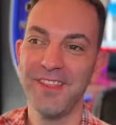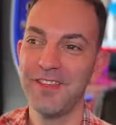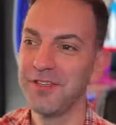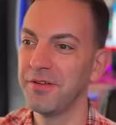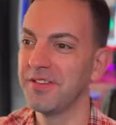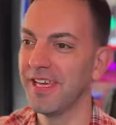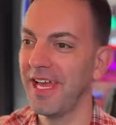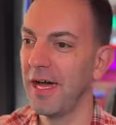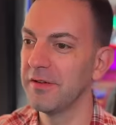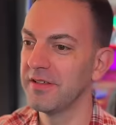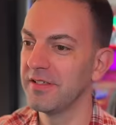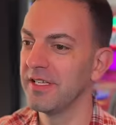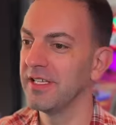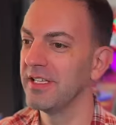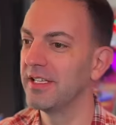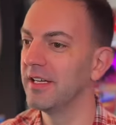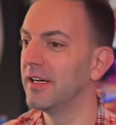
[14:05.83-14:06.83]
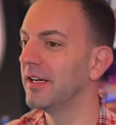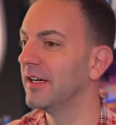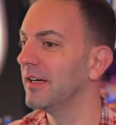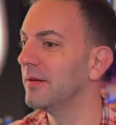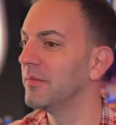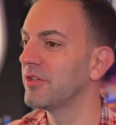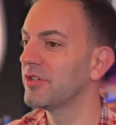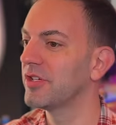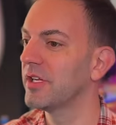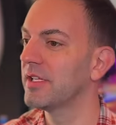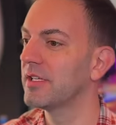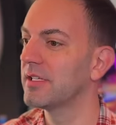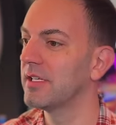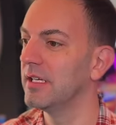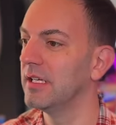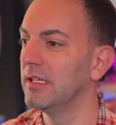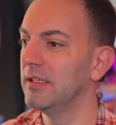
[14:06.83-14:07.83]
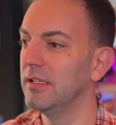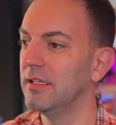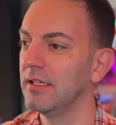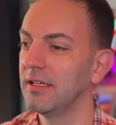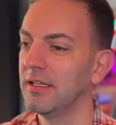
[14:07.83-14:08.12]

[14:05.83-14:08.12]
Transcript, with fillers: 2,000 in the machine still